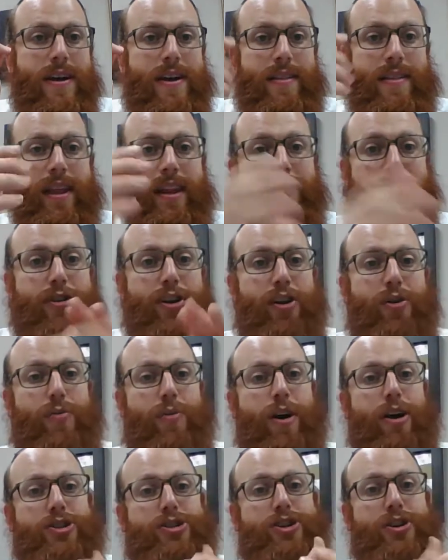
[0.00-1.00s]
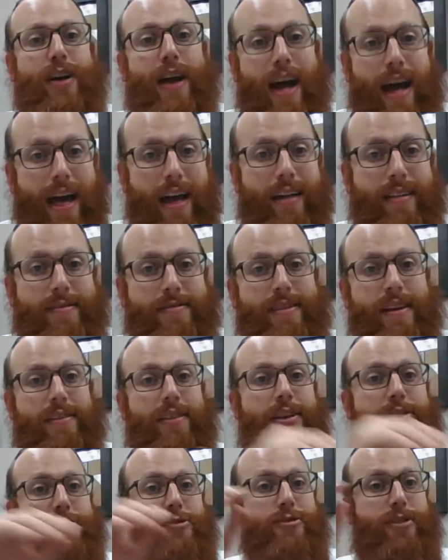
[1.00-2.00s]
that if you don't wash your hands and
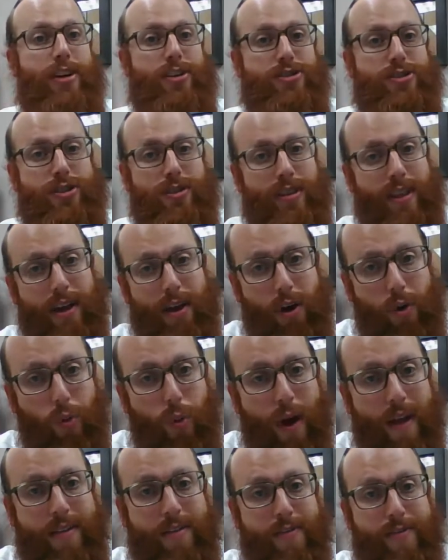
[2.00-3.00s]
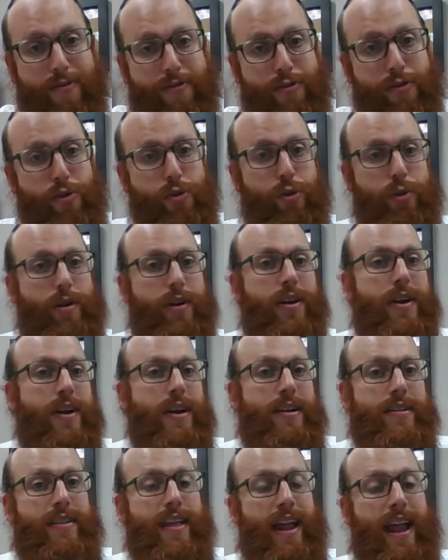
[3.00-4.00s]
then you touch a wet food
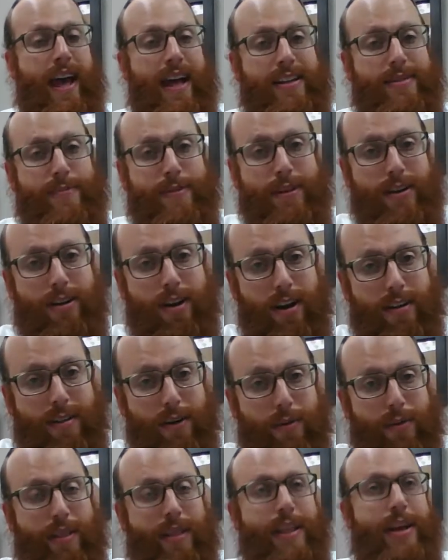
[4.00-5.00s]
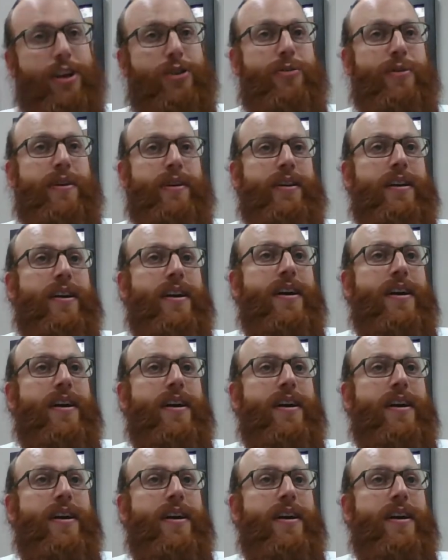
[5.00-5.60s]
that has been in contact with liquid,